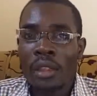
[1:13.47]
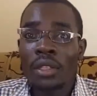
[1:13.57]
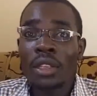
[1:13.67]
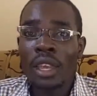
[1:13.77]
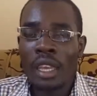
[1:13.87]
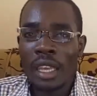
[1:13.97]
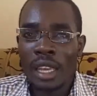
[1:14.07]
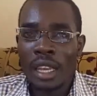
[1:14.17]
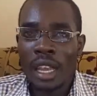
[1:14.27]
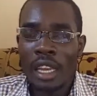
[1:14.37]
thinking,
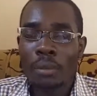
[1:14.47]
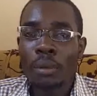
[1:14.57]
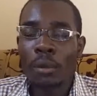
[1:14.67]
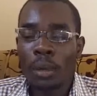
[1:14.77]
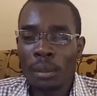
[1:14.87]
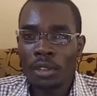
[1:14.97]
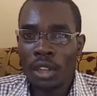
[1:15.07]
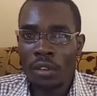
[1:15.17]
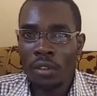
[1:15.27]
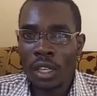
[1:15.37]
and problem
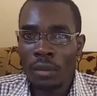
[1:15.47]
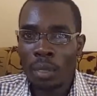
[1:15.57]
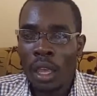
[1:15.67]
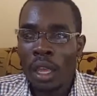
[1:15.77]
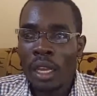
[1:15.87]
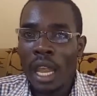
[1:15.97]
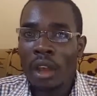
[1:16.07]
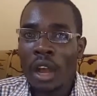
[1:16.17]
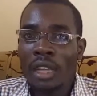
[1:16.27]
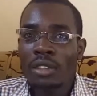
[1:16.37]
solving. Now,
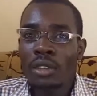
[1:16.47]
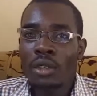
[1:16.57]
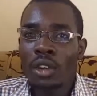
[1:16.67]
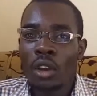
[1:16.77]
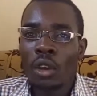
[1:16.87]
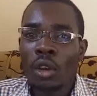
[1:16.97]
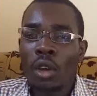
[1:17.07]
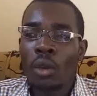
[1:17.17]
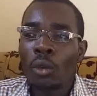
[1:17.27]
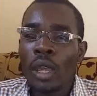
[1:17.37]
as you know,
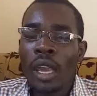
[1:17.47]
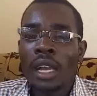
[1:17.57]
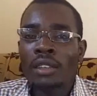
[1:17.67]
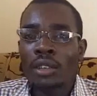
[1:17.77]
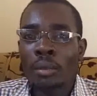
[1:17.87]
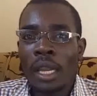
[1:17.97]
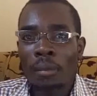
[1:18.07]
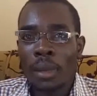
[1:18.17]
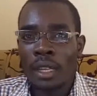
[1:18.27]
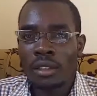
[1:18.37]
we as human
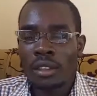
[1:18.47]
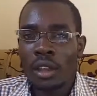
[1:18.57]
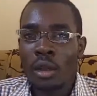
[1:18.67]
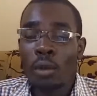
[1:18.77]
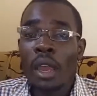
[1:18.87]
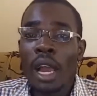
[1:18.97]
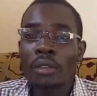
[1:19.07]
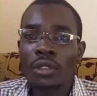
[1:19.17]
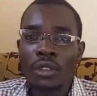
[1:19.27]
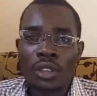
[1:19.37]
beings, we have
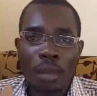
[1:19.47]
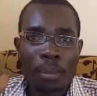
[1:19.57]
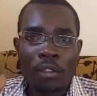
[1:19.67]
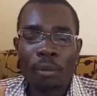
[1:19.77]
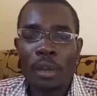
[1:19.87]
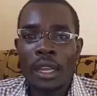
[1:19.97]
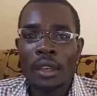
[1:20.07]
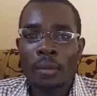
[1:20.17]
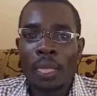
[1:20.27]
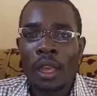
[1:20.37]
two types of brain,
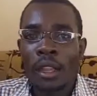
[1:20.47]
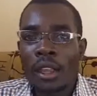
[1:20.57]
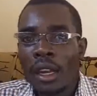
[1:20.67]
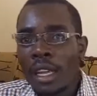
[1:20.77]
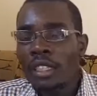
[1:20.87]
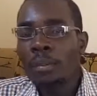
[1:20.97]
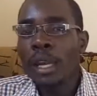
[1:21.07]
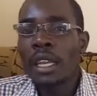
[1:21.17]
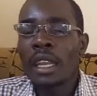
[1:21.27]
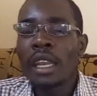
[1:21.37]
right
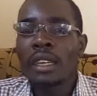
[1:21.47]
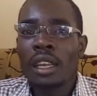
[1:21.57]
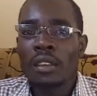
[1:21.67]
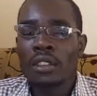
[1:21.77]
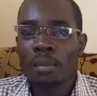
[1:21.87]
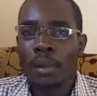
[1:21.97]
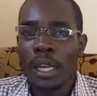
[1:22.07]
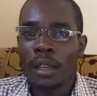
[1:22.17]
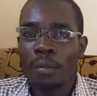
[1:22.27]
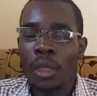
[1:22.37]
brain and left
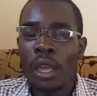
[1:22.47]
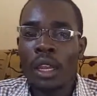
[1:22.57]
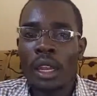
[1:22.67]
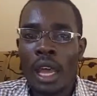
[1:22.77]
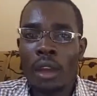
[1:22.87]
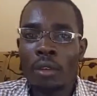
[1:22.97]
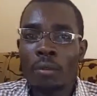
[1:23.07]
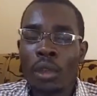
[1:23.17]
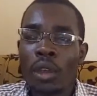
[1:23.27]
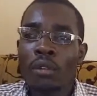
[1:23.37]
brain. Now,
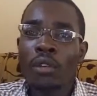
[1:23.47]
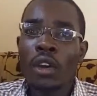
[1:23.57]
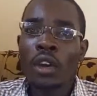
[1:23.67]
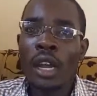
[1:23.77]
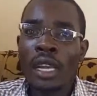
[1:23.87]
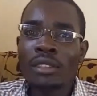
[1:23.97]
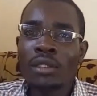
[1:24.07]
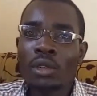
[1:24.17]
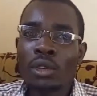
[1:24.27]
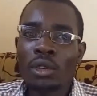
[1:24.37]
for us to
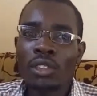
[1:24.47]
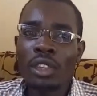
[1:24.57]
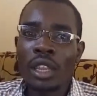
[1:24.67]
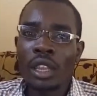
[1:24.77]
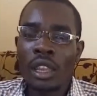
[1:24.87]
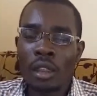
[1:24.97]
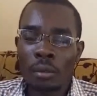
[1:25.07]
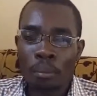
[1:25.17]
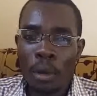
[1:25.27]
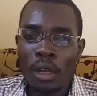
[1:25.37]
use
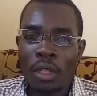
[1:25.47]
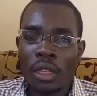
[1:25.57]
both